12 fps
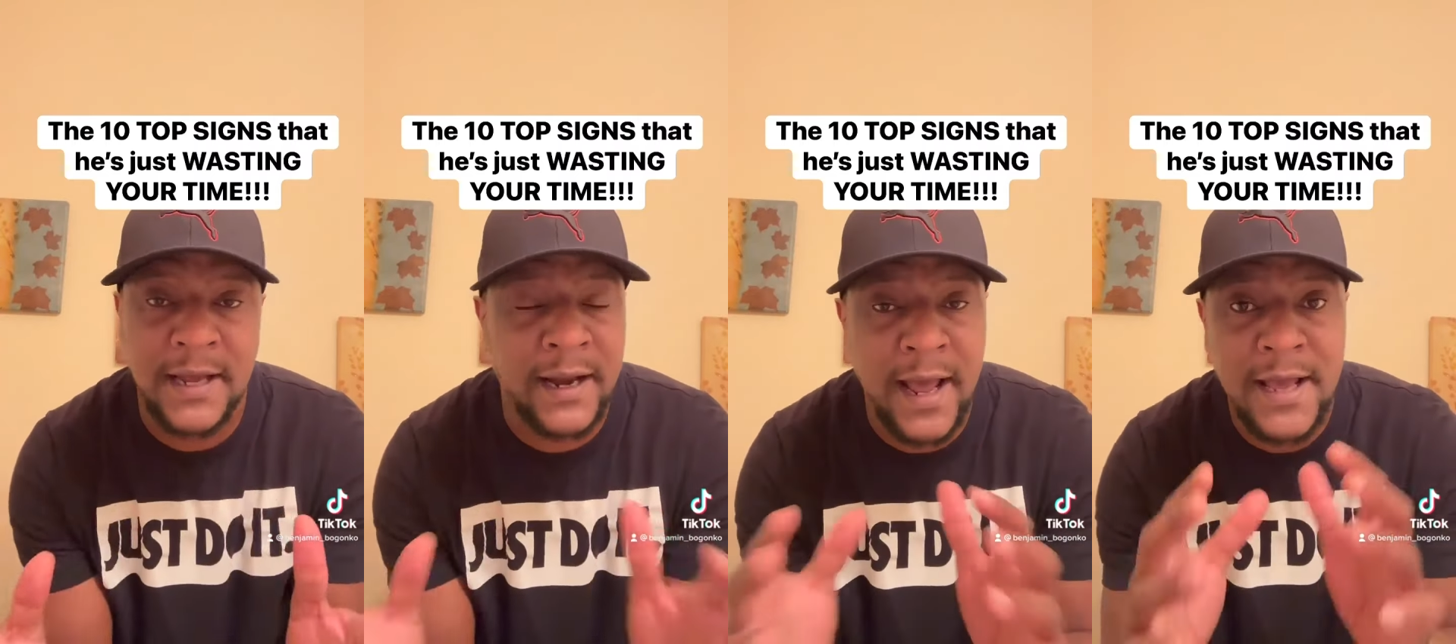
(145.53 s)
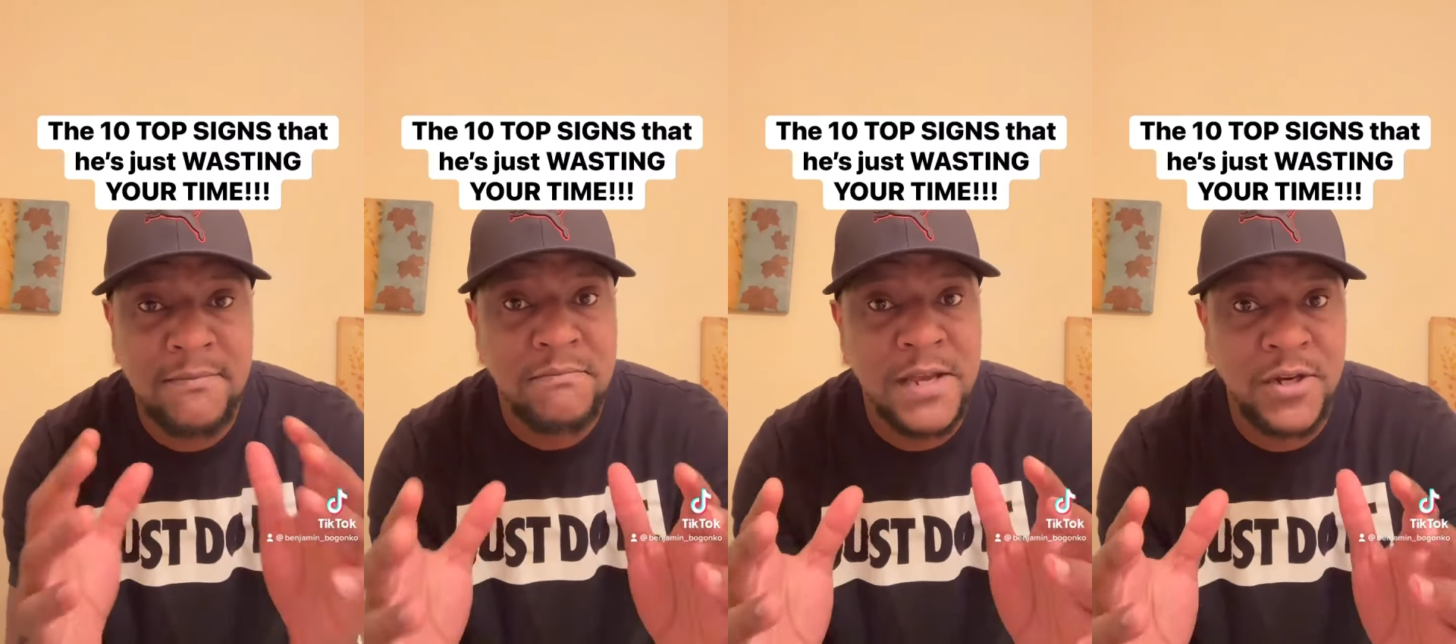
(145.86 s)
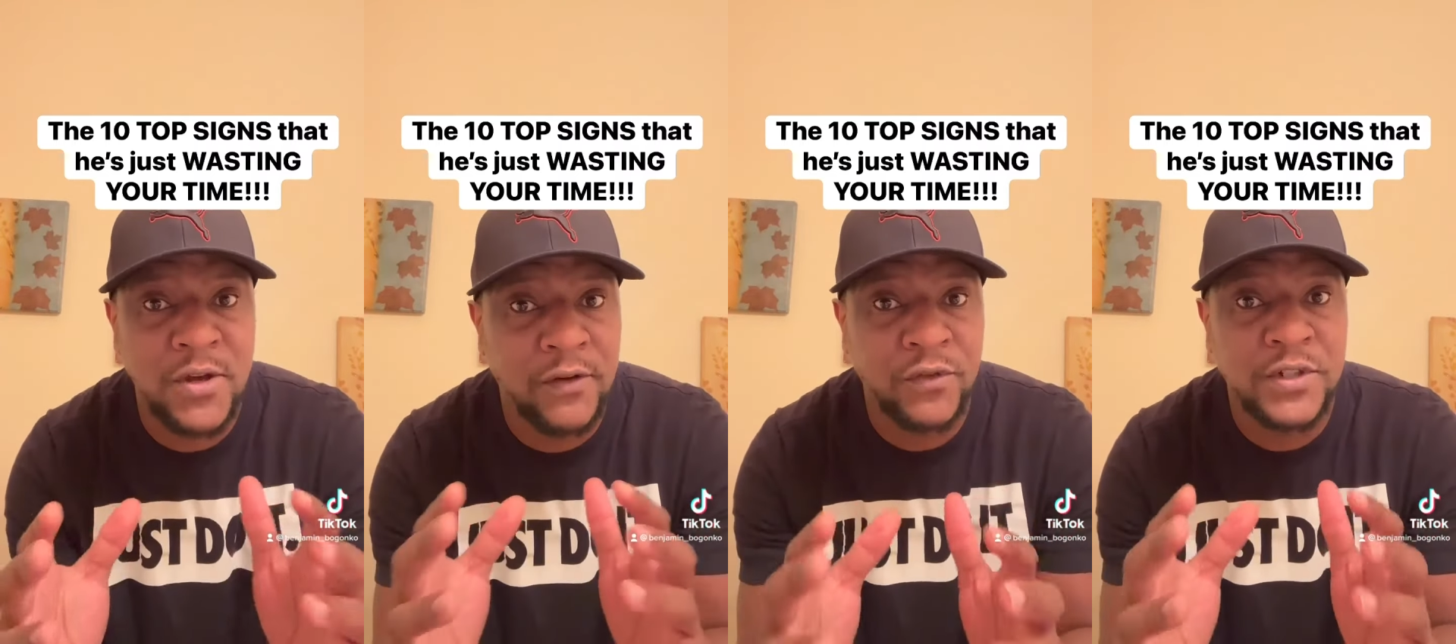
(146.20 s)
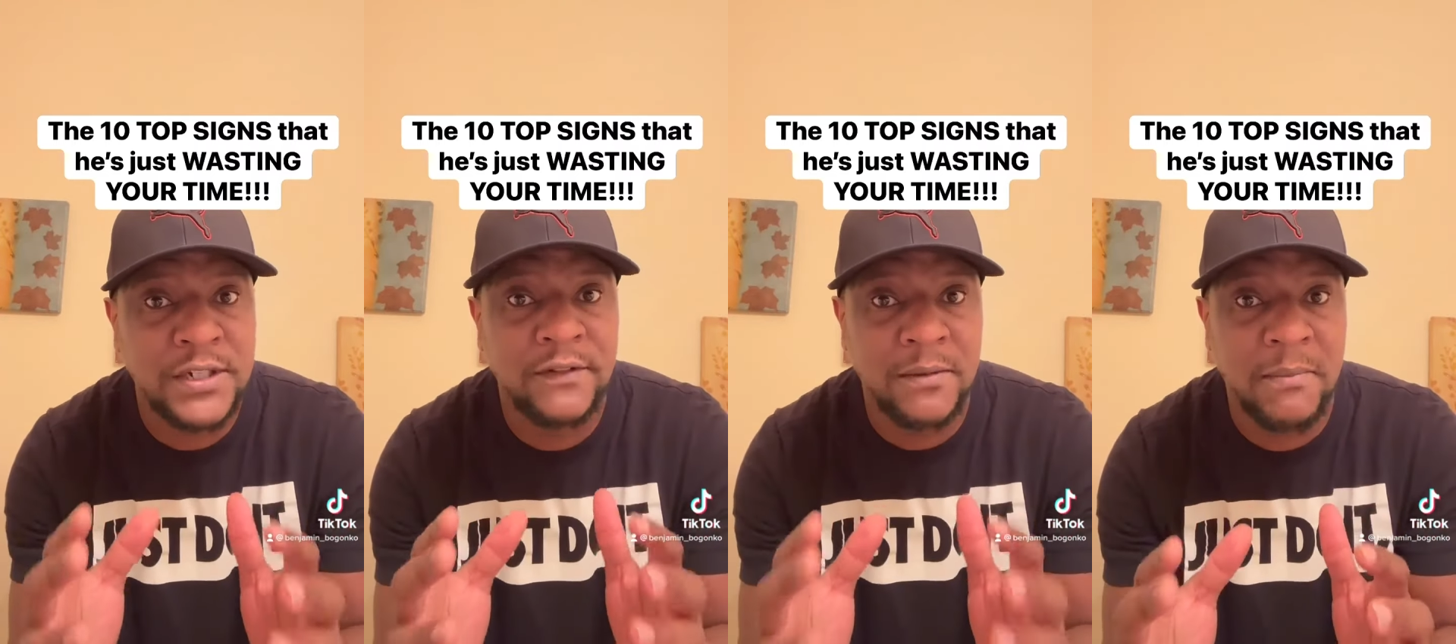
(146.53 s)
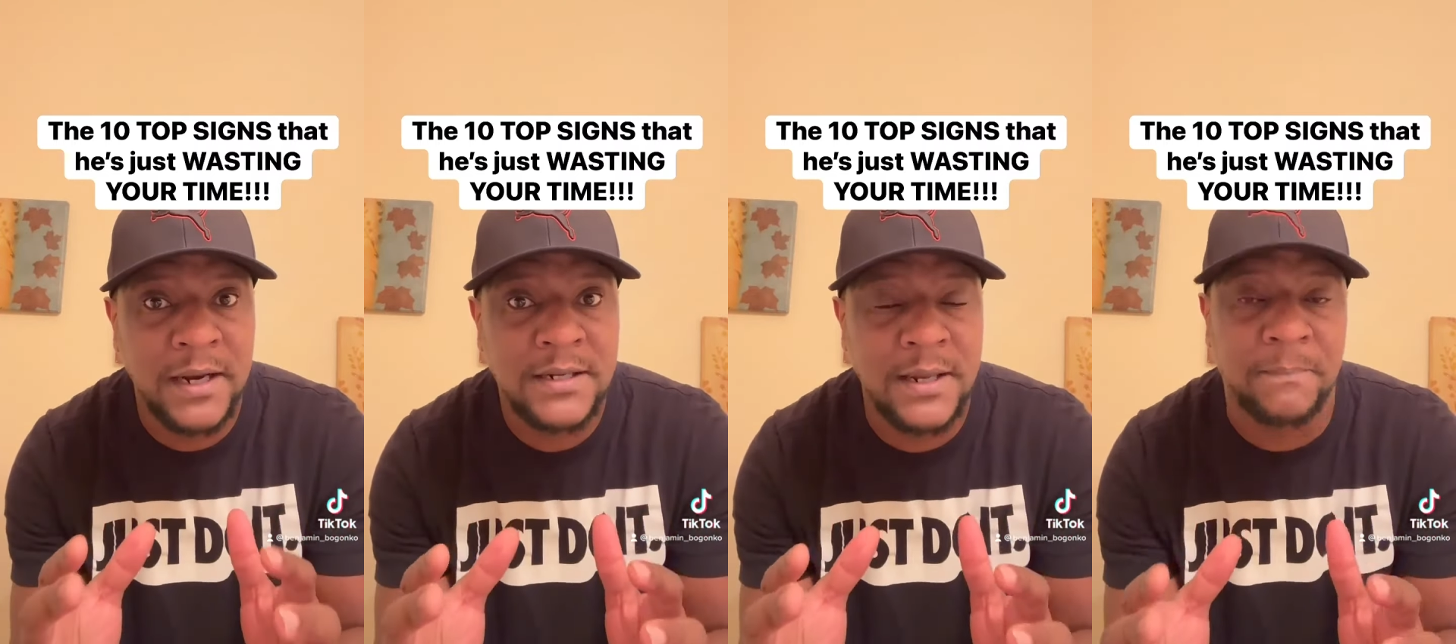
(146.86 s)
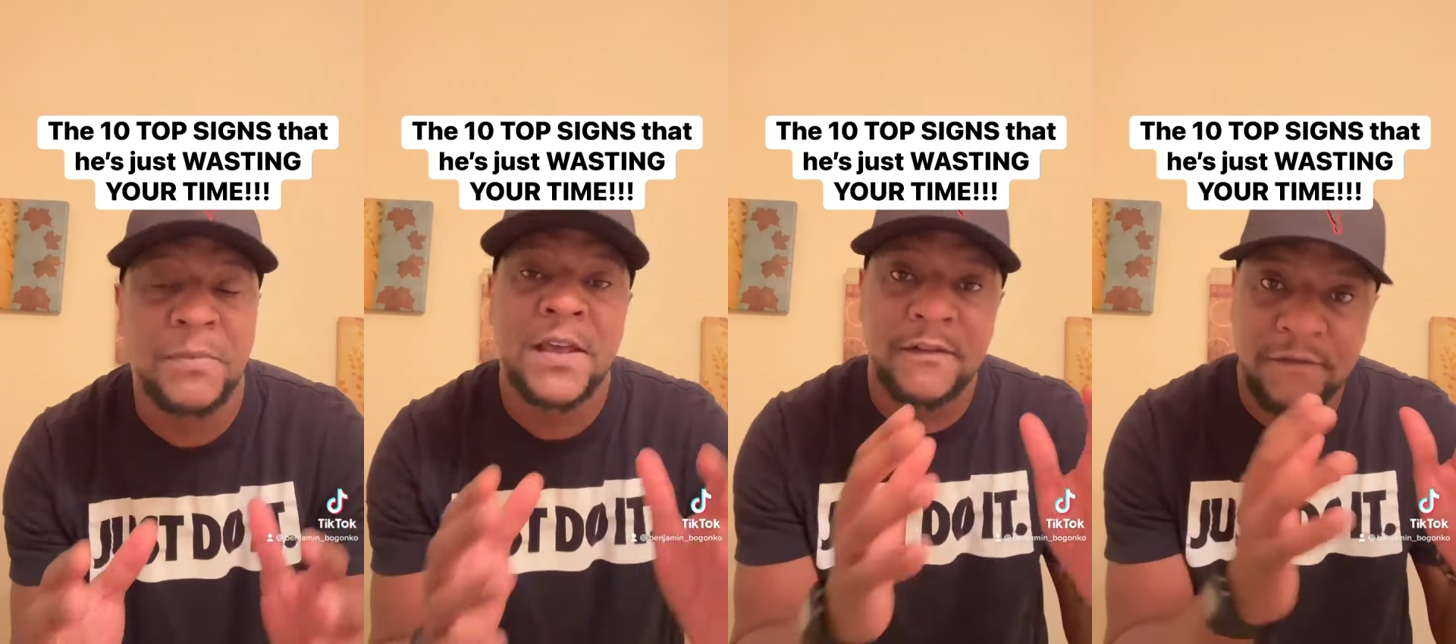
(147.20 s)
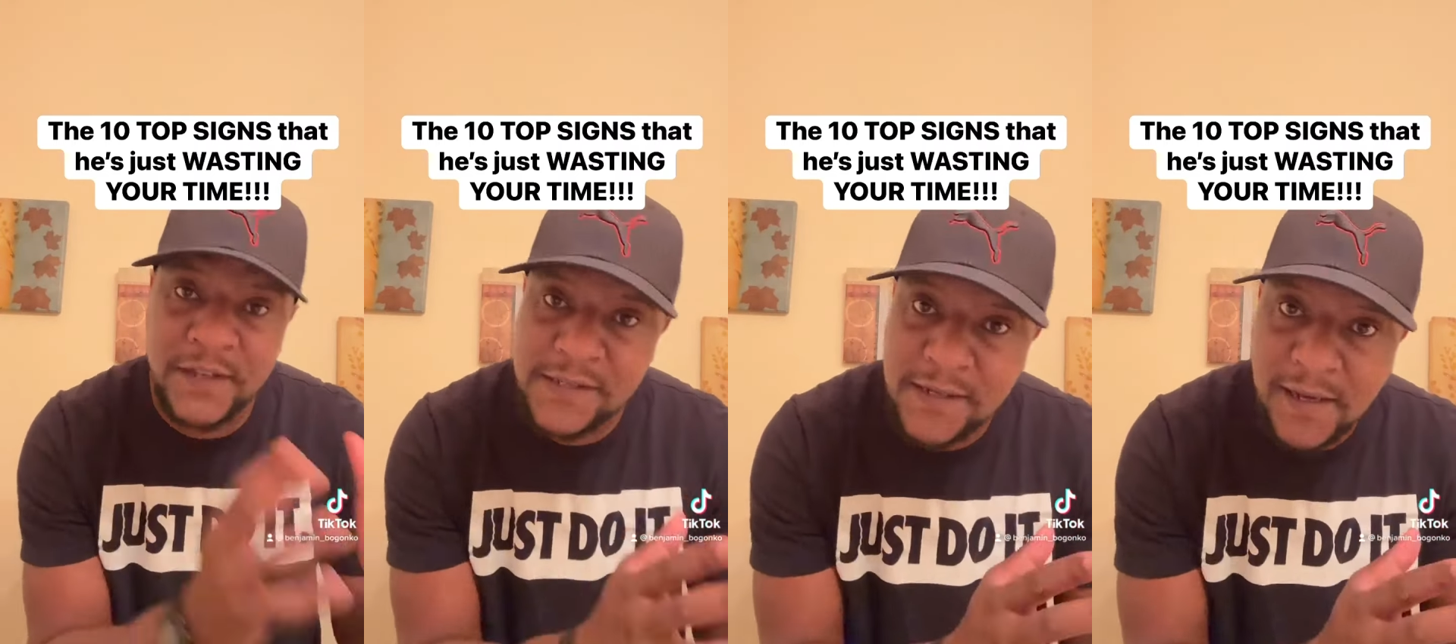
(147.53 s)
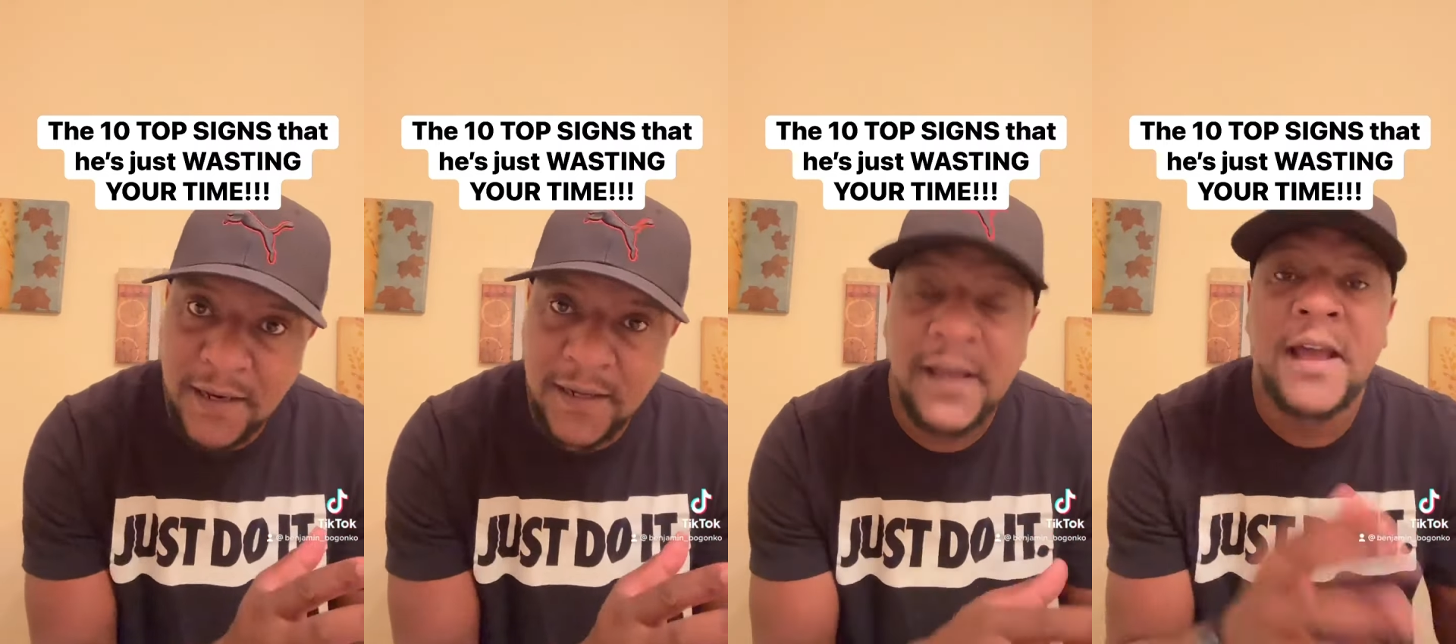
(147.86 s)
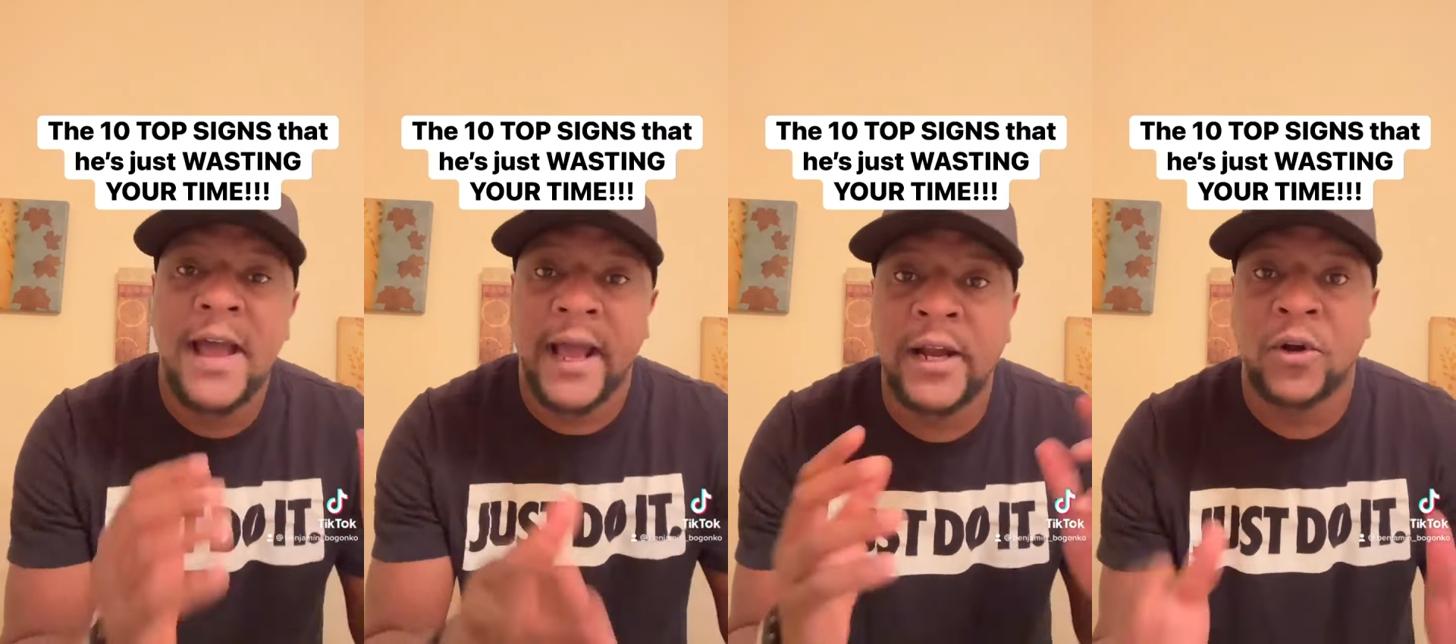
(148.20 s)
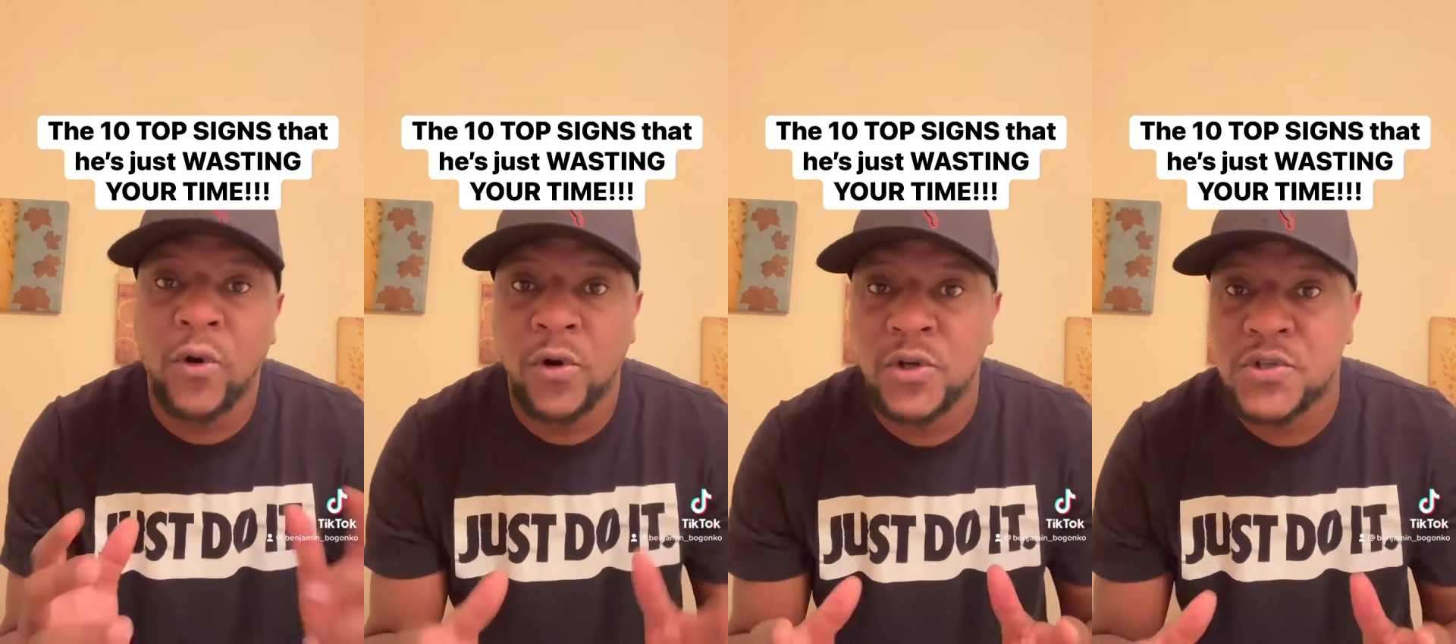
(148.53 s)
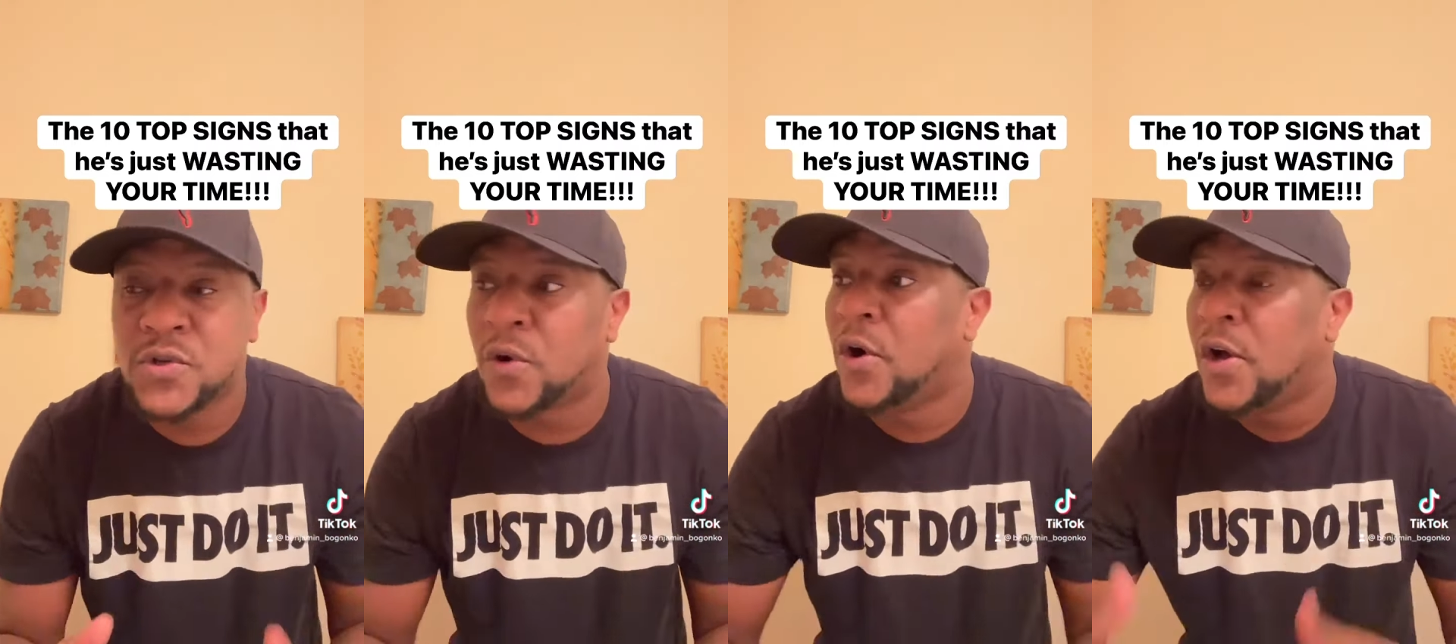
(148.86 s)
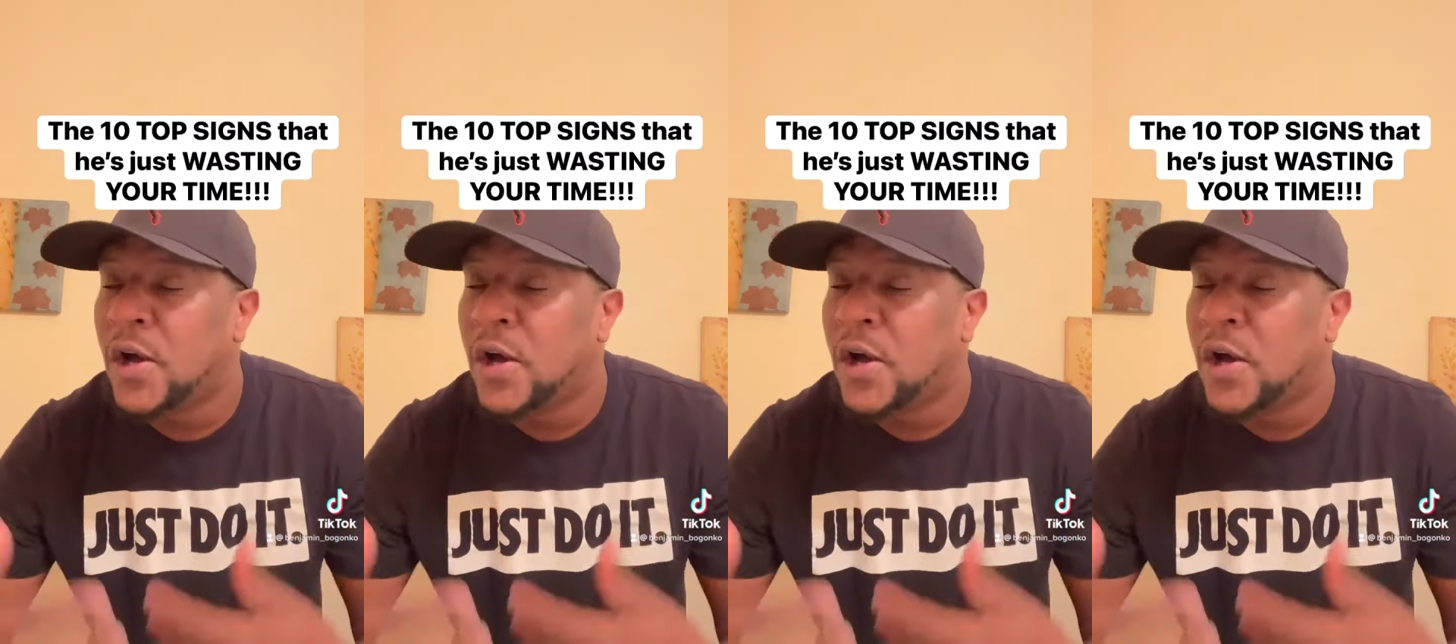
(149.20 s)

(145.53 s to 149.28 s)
And I mean, you have not even met them physically and also